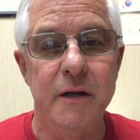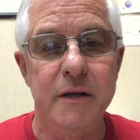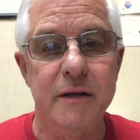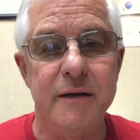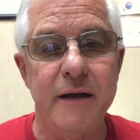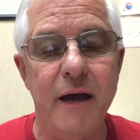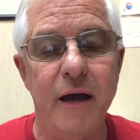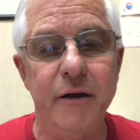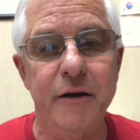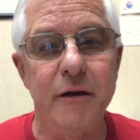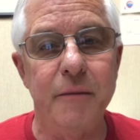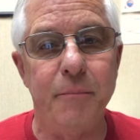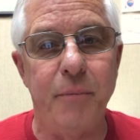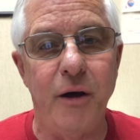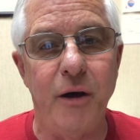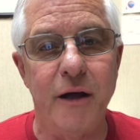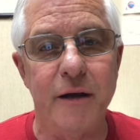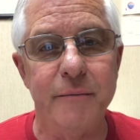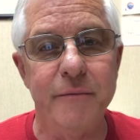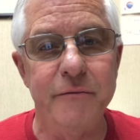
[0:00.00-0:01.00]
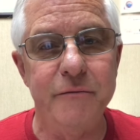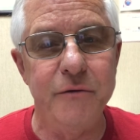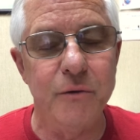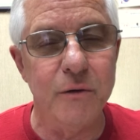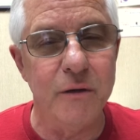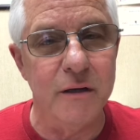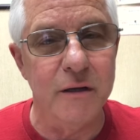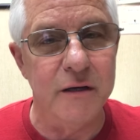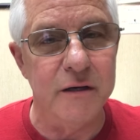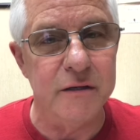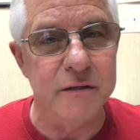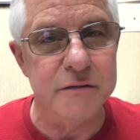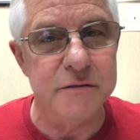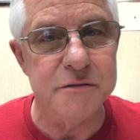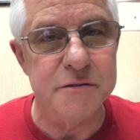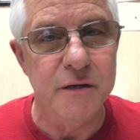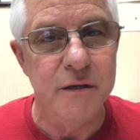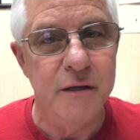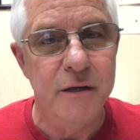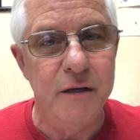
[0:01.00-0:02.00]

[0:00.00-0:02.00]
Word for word: down in the bottom of your lungs.